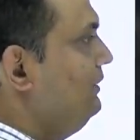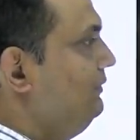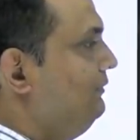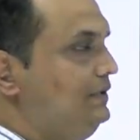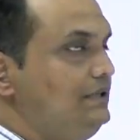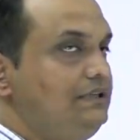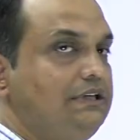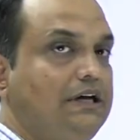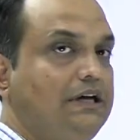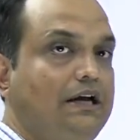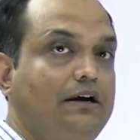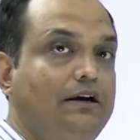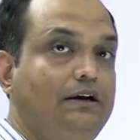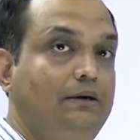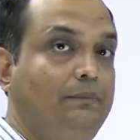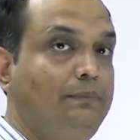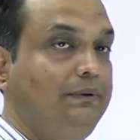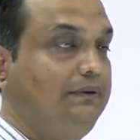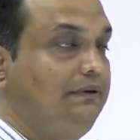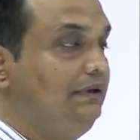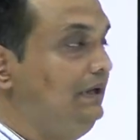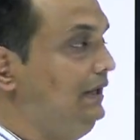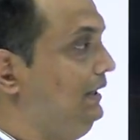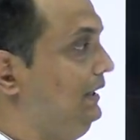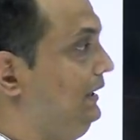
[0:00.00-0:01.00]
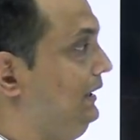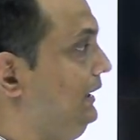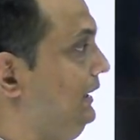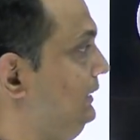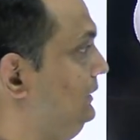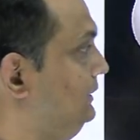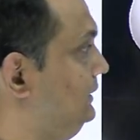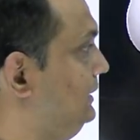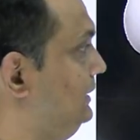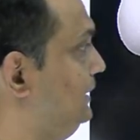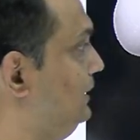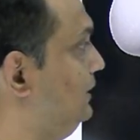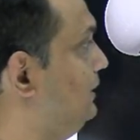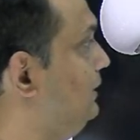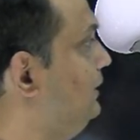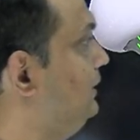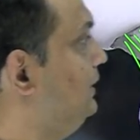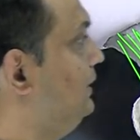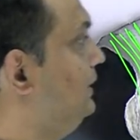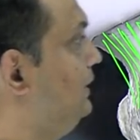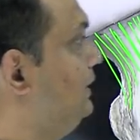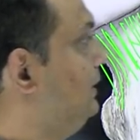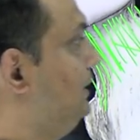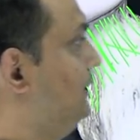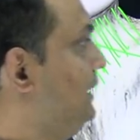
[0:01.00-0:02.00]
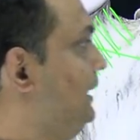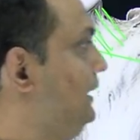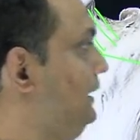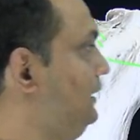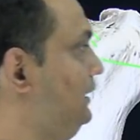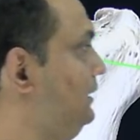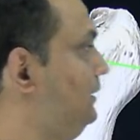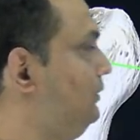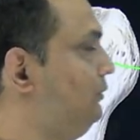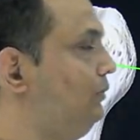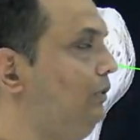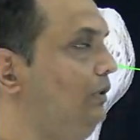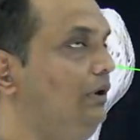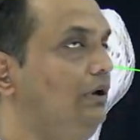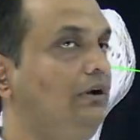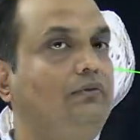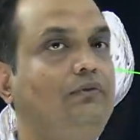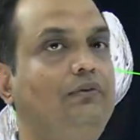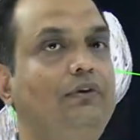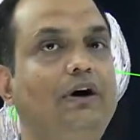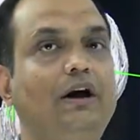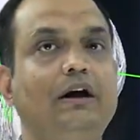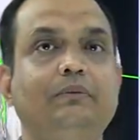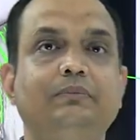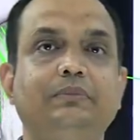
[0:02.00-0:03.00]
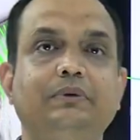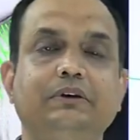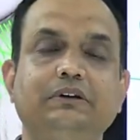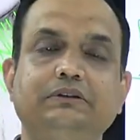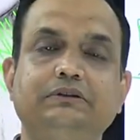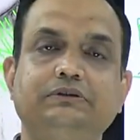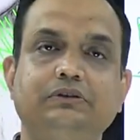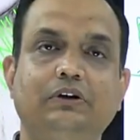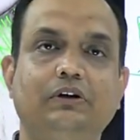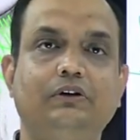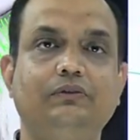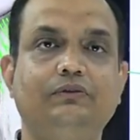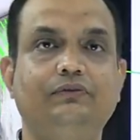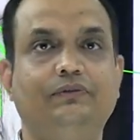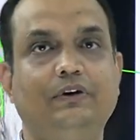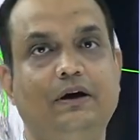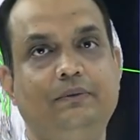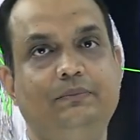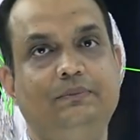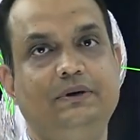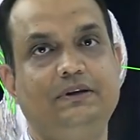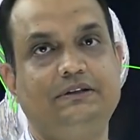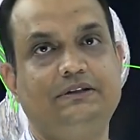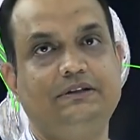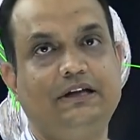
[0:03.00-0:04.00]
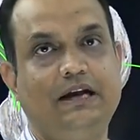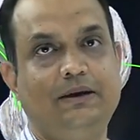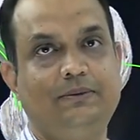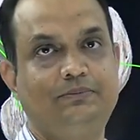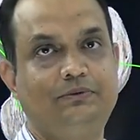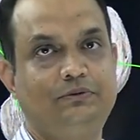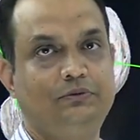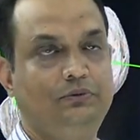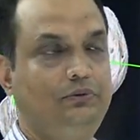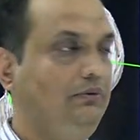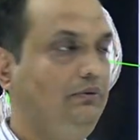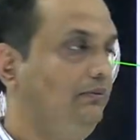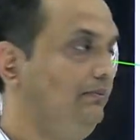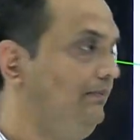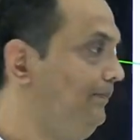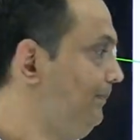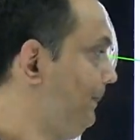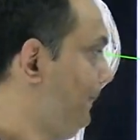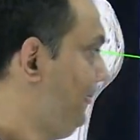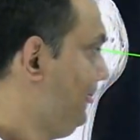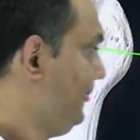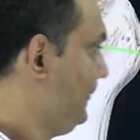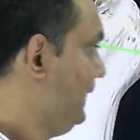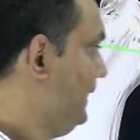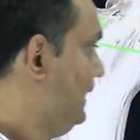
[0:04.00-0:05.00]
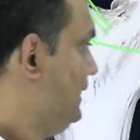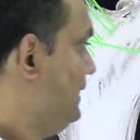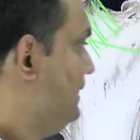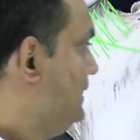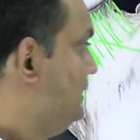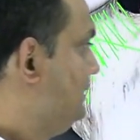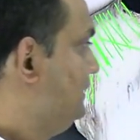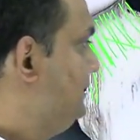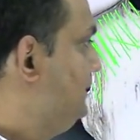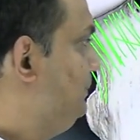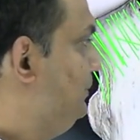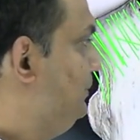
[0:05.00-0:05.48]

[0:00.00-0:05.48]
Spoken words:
which are representing the retinacular fibers of fibrous capsule. The